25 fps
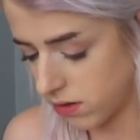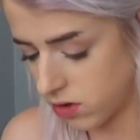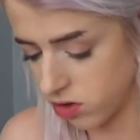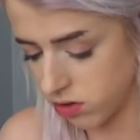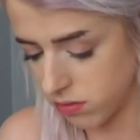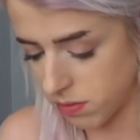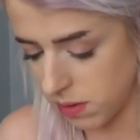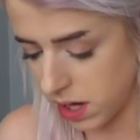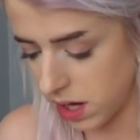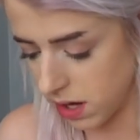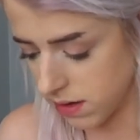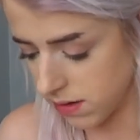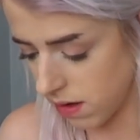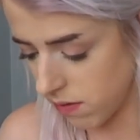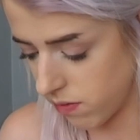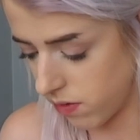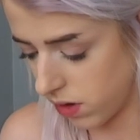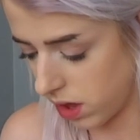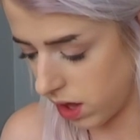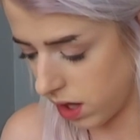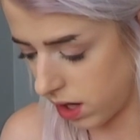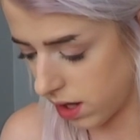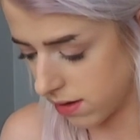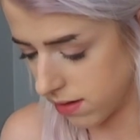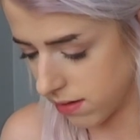just because I feel
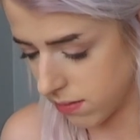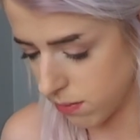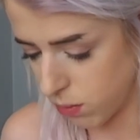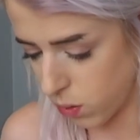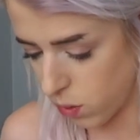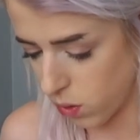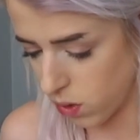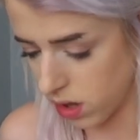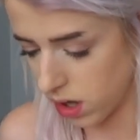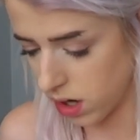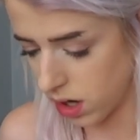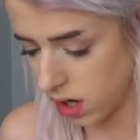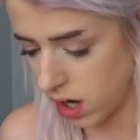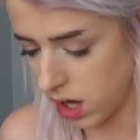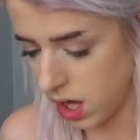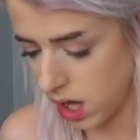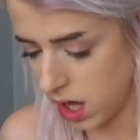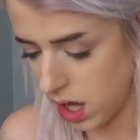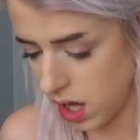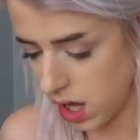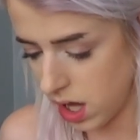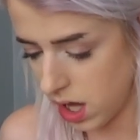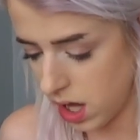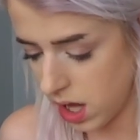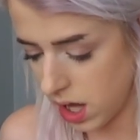like it's more
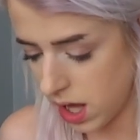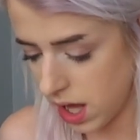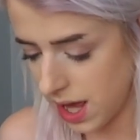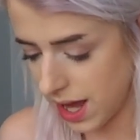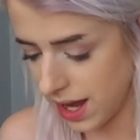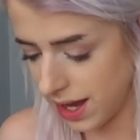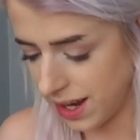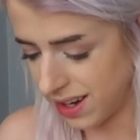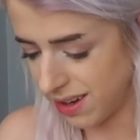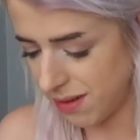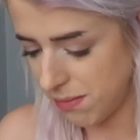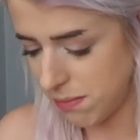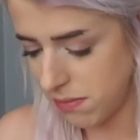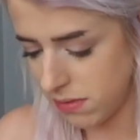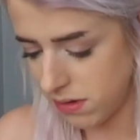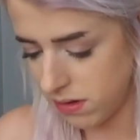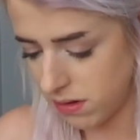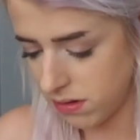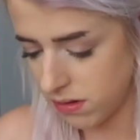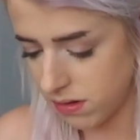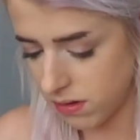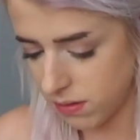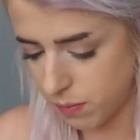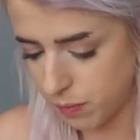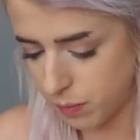
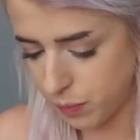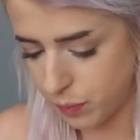items.